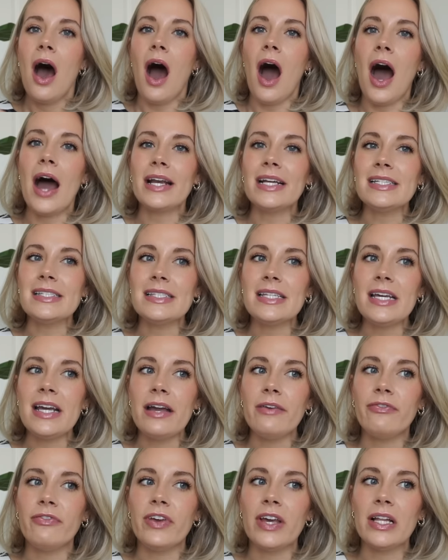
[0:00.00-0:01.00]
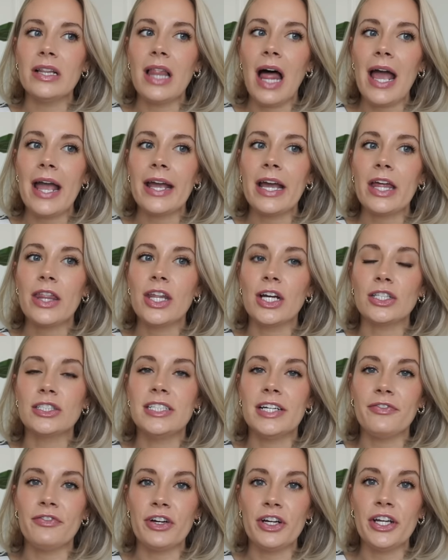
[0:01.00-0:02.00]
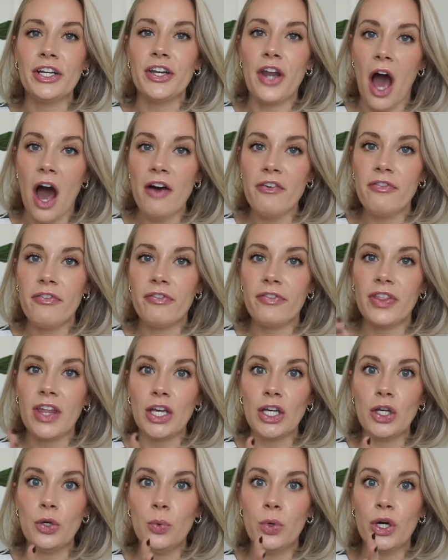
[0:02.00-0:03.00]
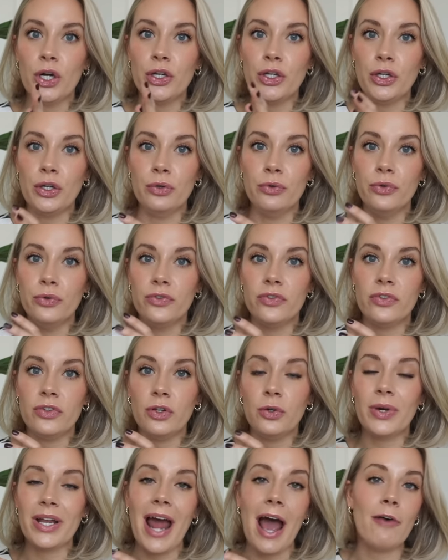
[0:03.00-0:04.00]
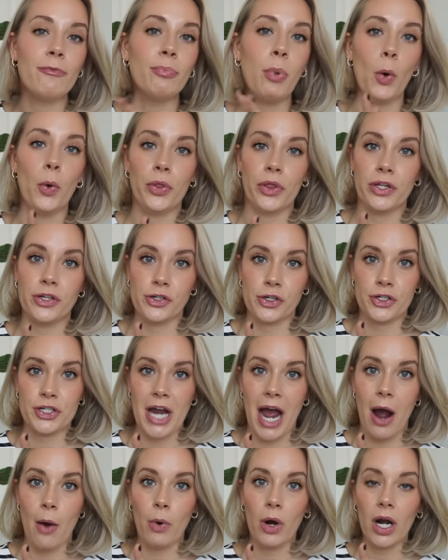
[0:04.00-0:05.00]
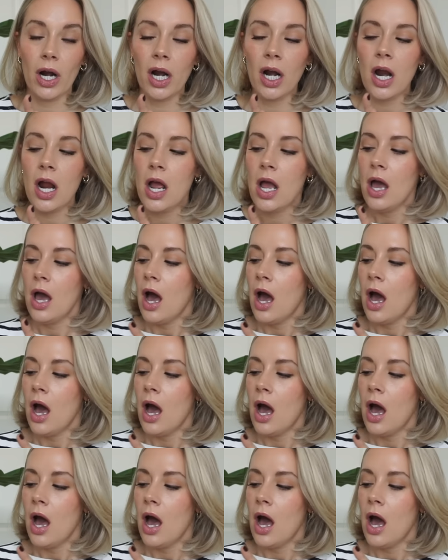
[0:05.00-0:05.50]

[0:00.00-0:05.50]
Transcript: Honestly, I feel like they're different enough that you could use, you could have both in your shower.